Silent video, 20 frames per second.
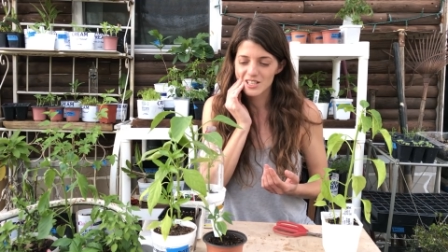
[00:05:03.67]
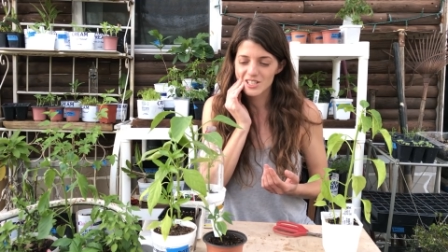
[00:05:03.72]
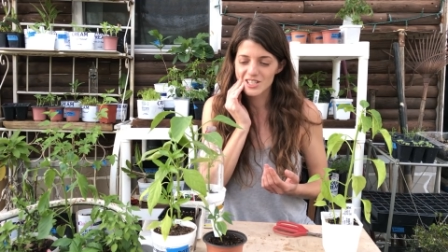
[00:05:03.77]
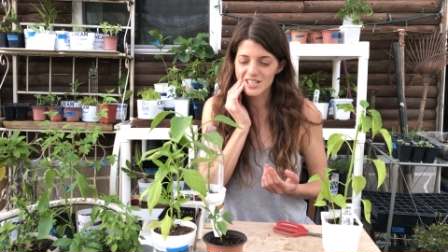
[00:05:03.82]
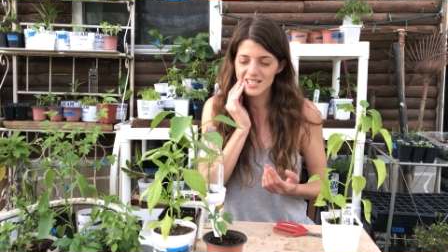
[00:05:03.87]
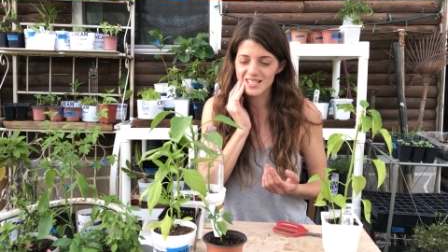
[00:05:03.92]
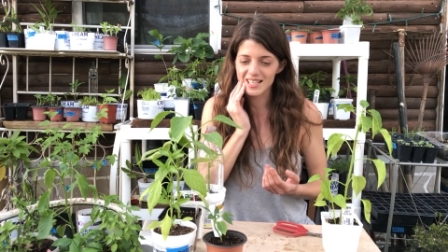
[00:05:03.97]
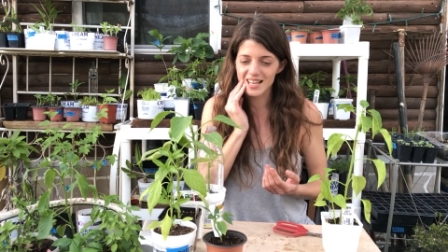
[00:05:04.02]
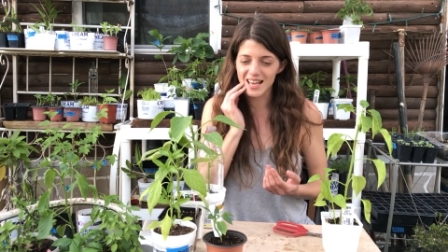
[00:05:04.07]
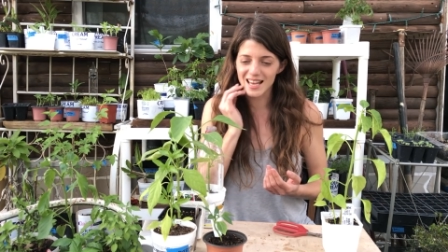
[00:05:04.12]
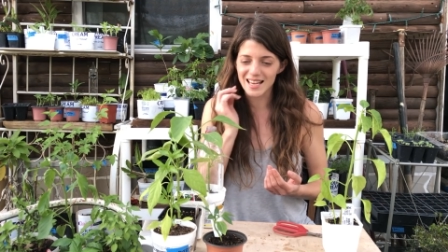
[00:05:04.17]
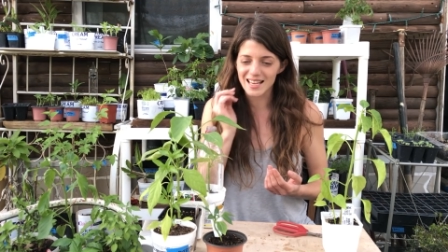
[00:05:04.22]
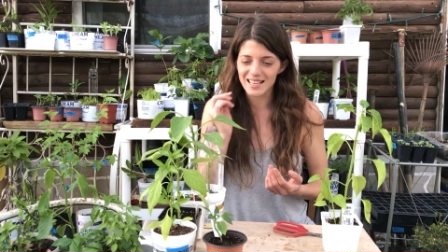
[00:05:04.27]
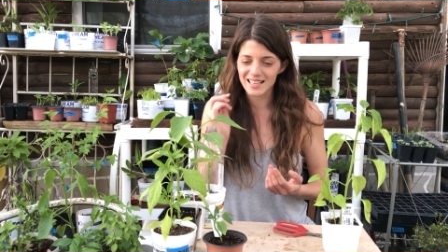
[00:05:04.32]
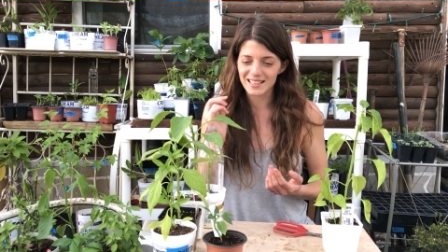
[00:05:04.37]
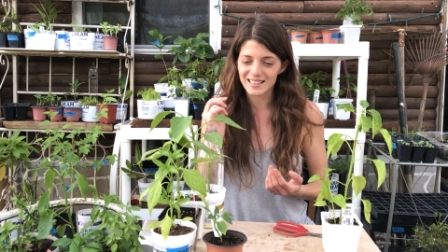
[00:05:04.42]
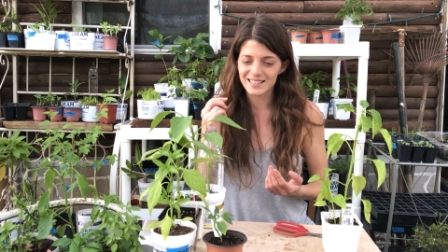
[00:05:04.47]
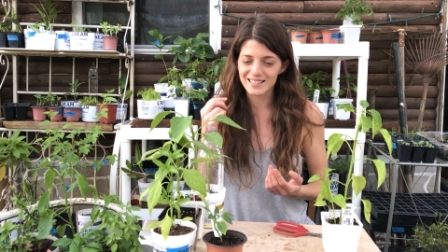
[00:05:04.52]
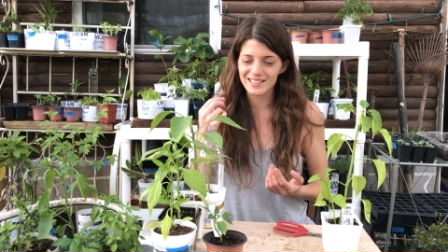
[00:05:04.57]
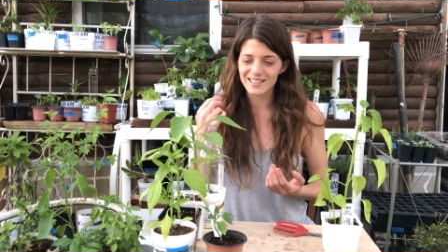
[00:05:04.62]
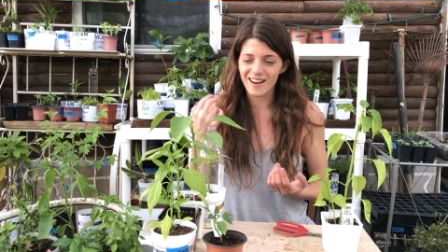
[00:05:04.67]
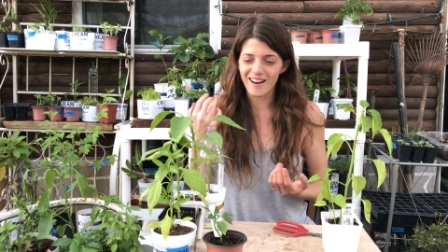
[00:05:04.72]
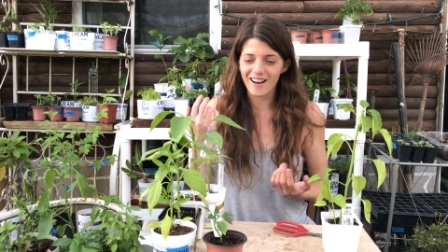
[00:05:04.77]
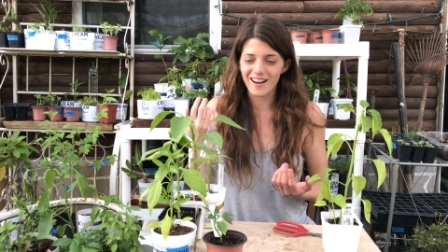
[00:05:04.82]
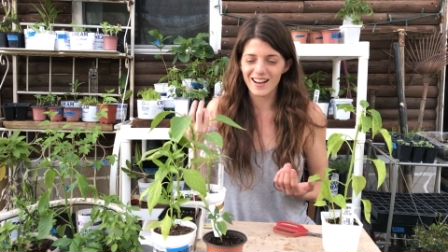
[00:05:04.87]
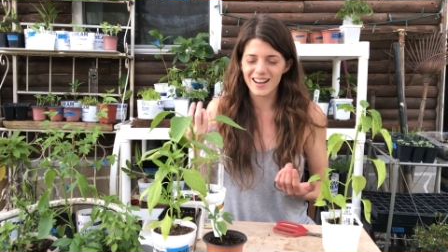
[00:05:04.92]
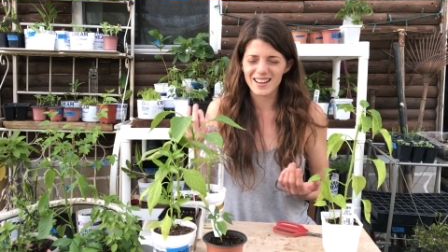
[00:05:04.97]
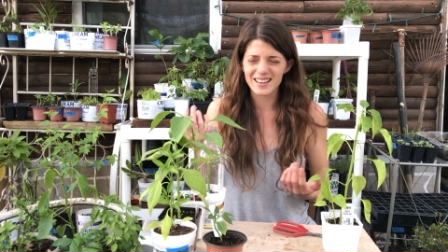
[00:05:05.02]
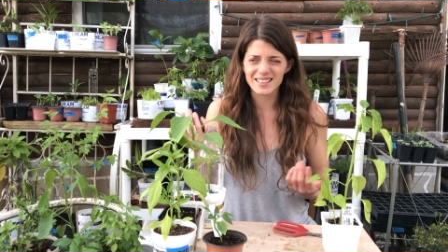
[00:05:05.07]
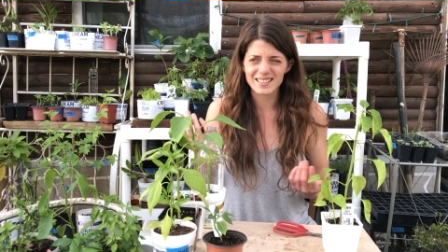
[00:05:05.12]
just like
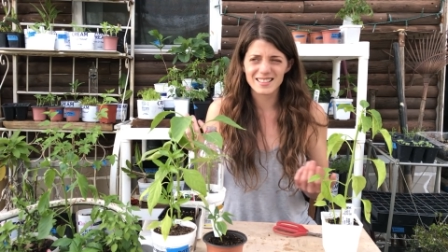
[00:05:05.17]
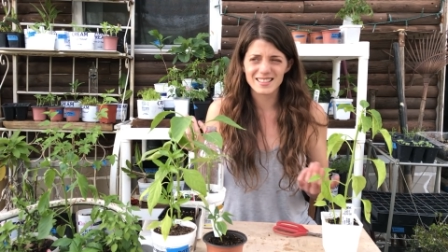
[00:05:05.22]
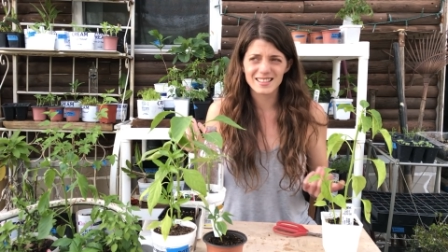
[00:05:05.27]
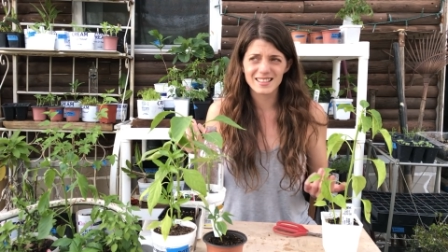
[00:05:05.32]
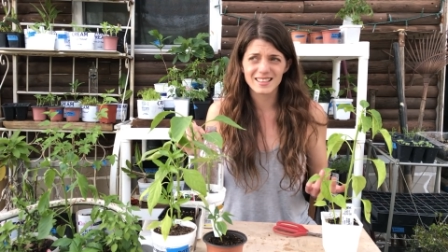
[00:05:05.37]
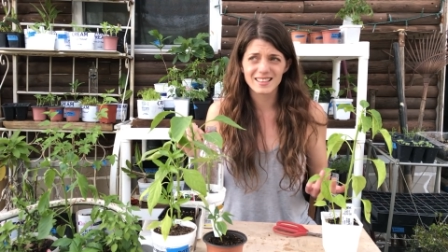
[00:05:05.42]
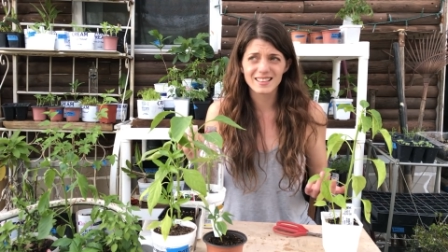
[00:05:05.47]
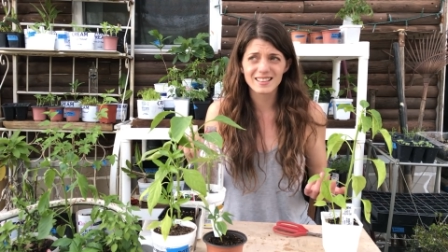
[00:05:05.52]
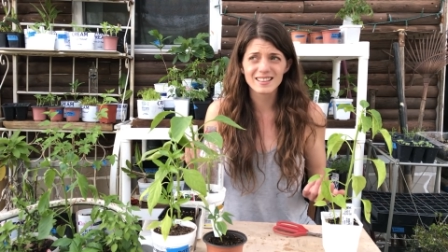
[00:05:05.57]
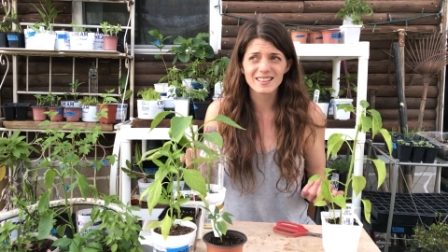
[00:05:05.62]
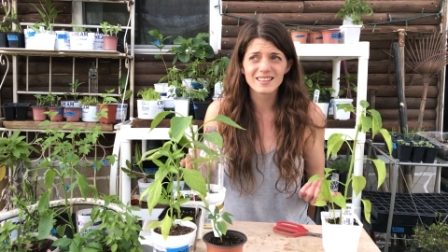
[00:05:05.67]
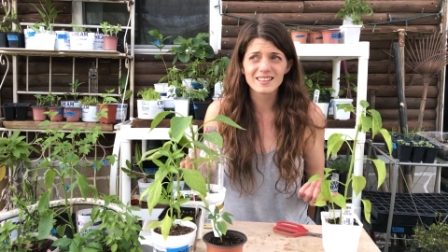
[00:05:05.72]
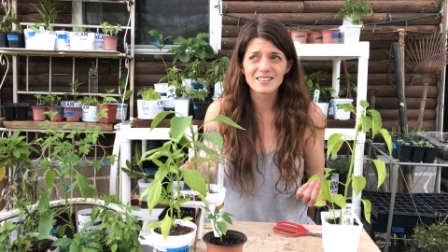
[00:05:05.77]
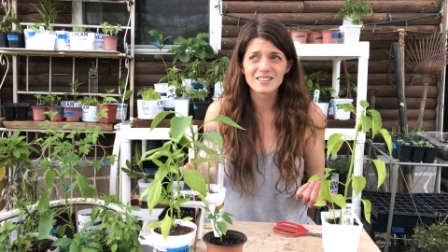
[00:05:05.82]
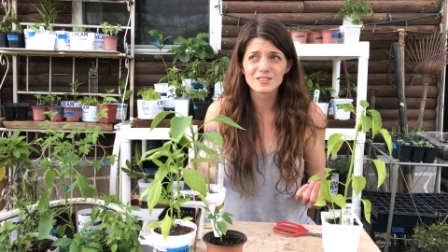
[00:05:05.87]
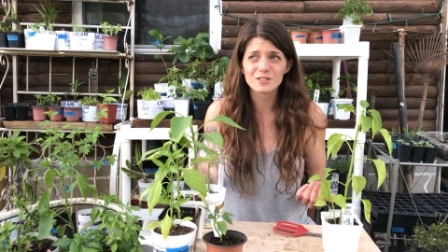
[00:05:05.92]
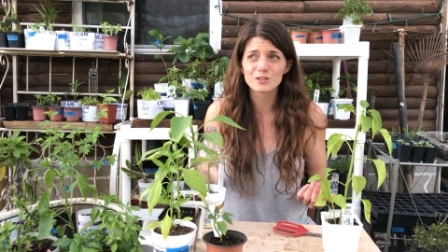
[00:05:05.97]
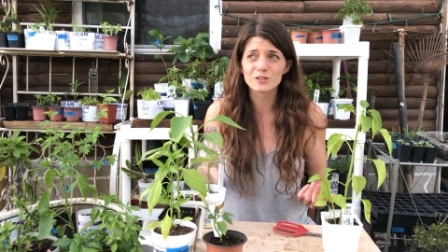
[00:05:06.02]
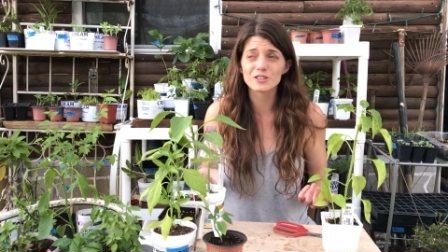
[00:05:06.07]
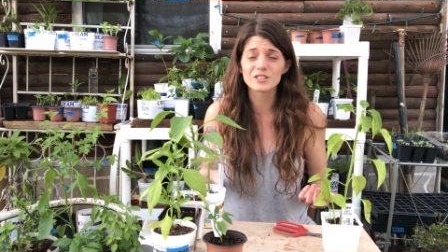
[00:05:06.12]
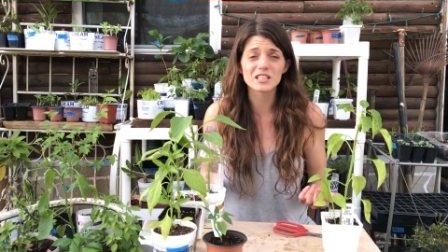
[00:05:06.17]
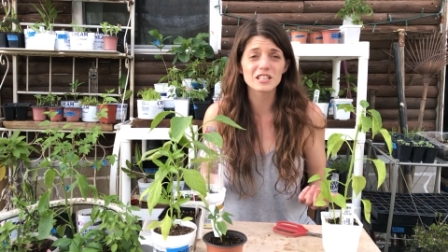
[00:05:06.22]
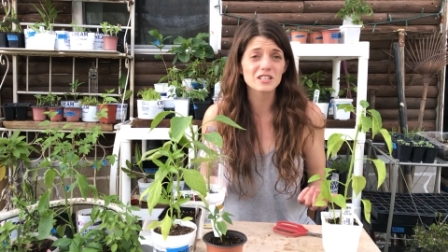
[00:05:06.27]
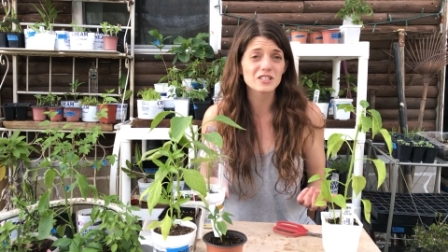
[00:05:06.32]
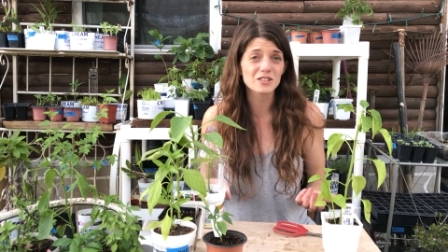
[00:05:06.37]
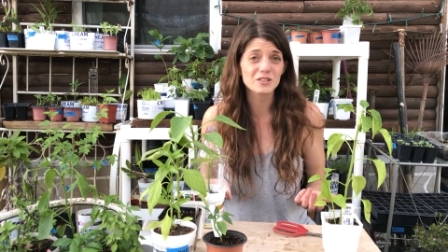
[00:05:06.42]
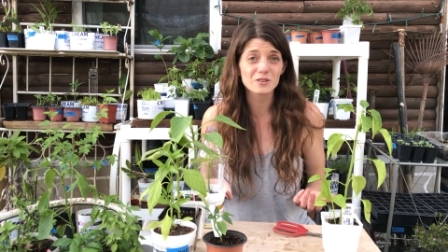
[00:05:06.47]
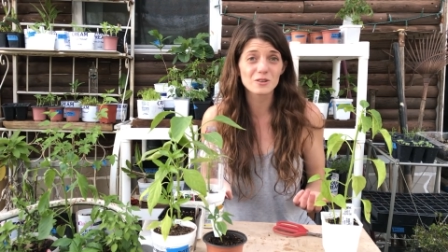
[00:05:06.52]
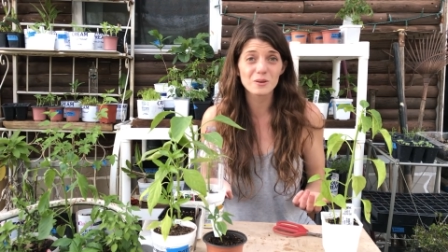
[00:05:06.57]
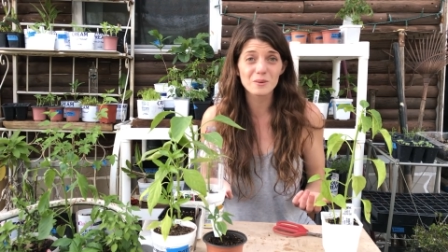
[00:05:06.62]
not
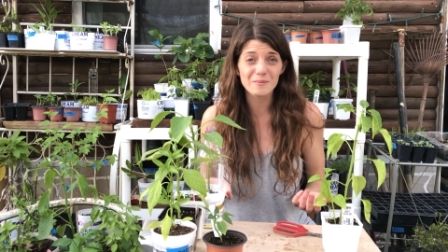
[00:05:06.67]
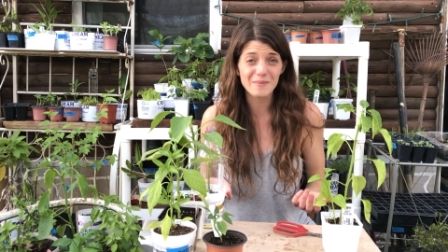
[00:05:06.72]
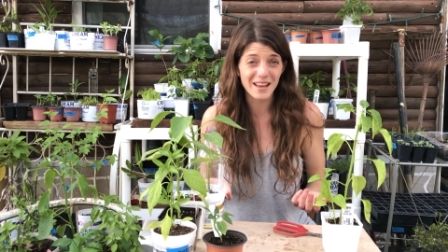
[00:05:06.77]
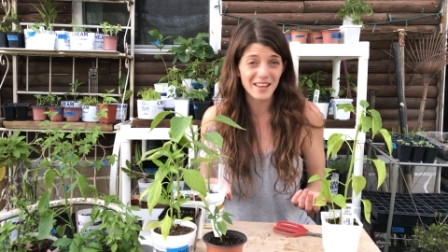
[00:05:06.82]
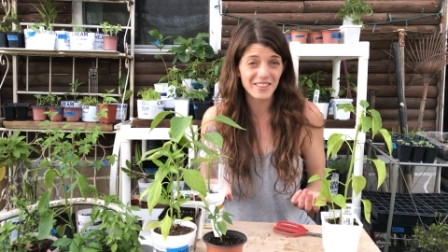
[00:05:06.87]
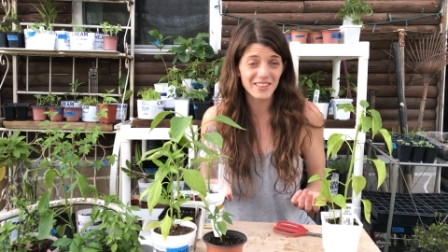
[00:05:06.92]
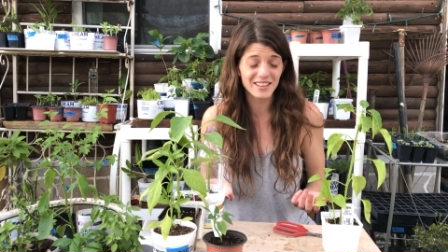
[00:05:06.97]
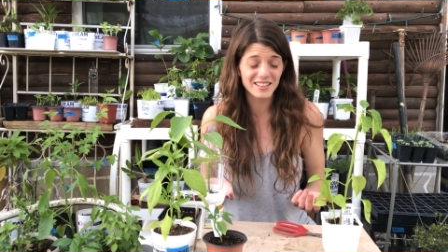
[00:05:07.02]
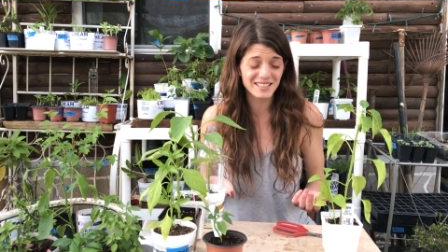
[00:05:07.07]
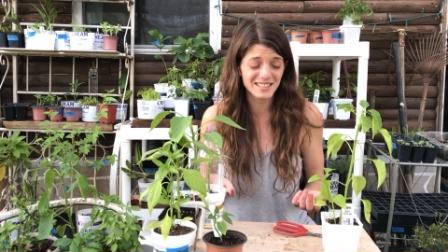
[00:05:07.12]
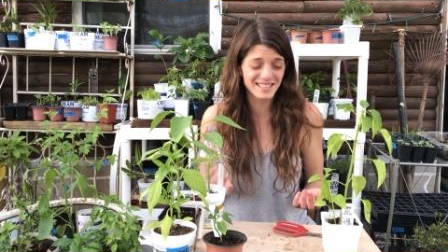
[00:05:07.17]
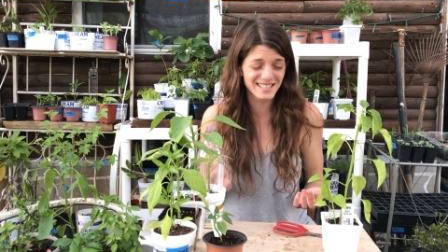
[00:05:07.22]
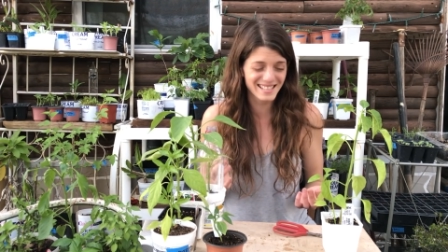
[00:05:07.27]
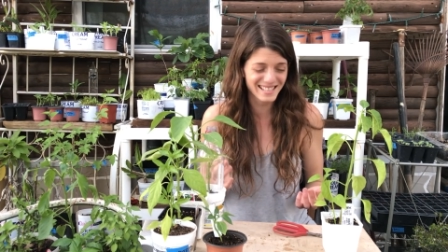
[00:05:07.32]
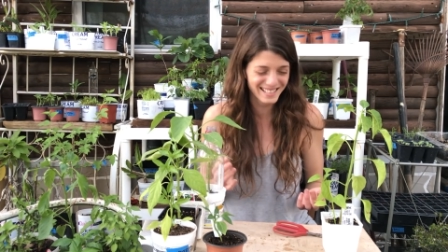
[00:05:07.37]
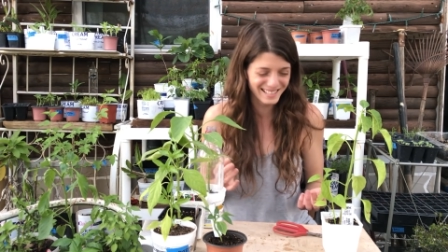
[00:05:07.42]
traditional methods.